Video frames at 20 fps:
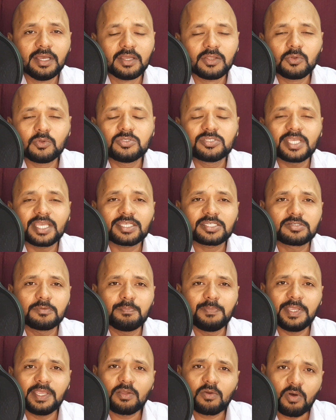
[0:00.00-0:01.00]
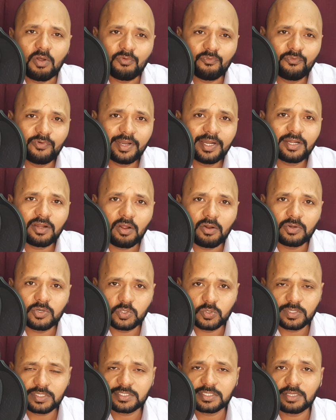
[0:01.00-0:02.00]
You just be confident on
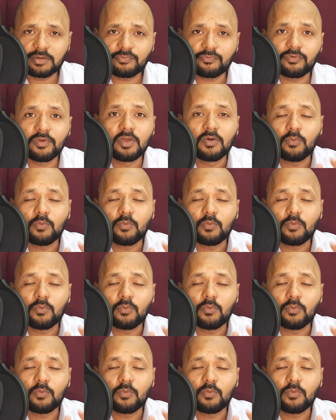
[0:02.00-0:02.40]
yourself.